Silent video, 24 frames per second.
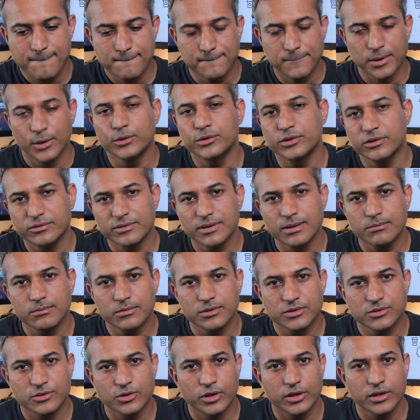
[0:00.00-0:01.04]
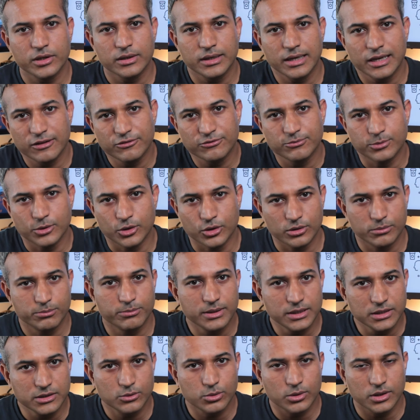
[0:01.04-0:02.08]
both of them are going to have good
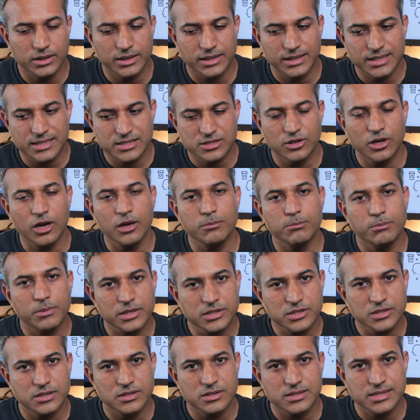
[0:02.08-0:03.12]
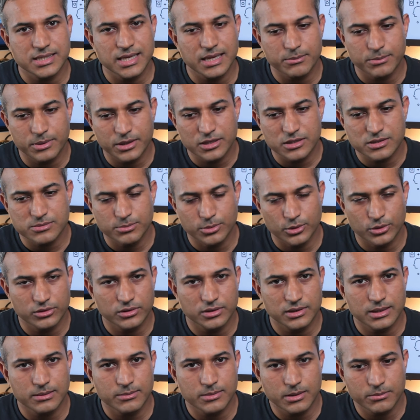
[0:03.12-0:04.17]
build quality. There's not much to say because both
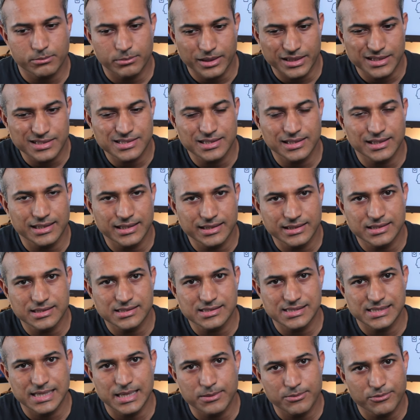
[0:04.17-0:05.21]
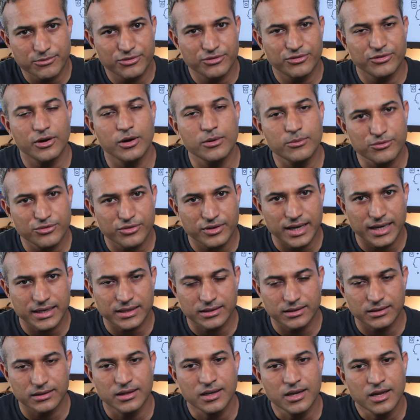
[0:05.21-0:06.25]
of them are basically the same form
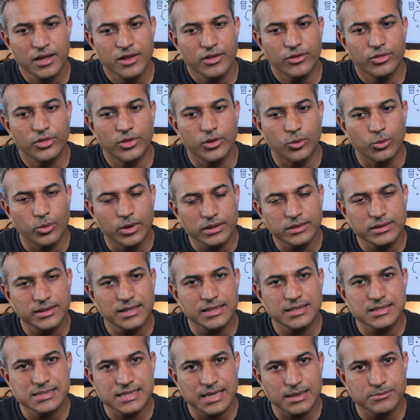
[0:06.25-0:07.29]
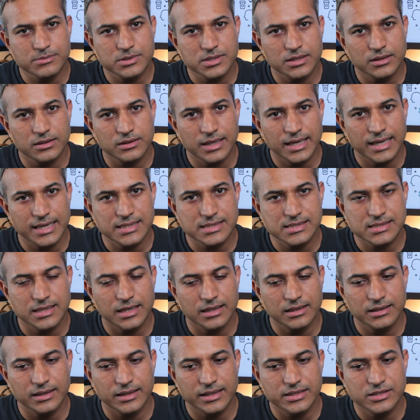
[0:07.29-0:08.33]
factor. The one thing Samsung has
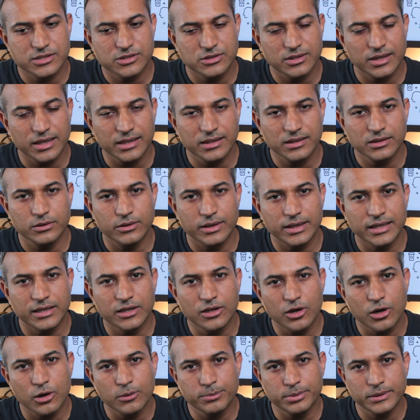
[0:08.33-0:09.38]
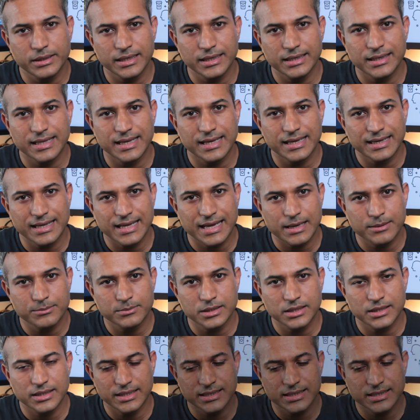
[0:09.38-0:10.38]
done is tried to incorporate their camera